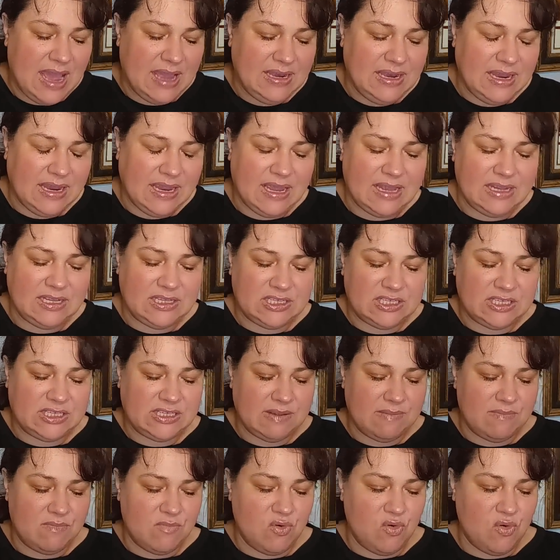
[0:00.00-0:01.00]
I did get
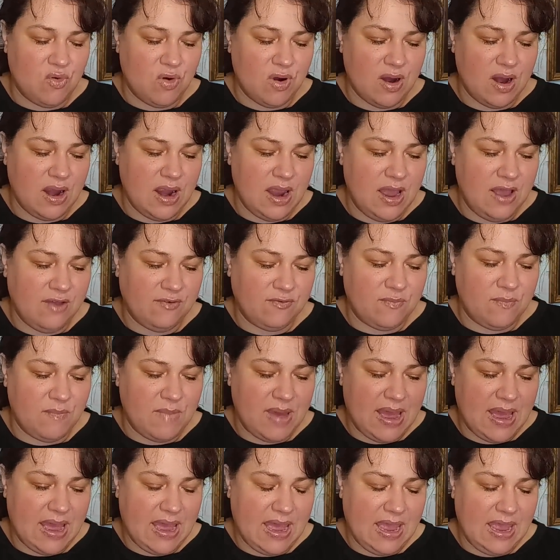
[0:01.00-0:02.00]
some more of
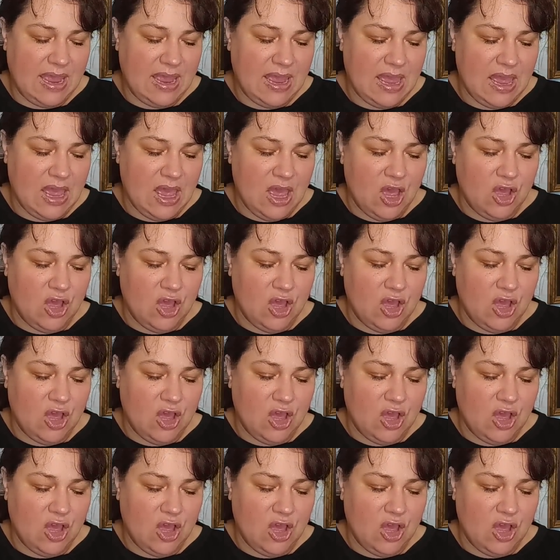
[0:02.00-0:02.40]
my